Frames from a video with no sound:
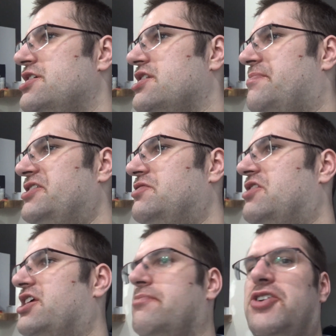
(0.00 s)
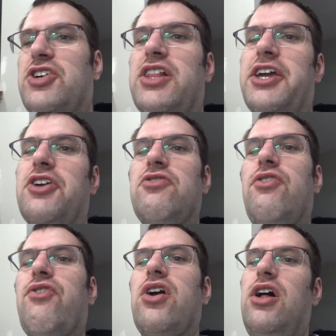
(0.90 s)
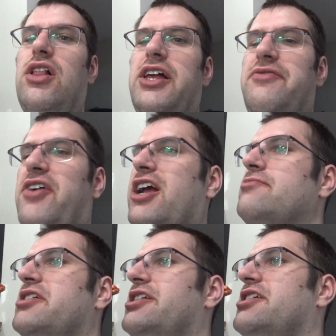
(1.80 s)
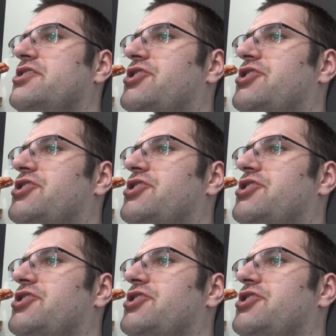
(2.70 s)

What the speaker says: Depends on what temperature like your overall environment is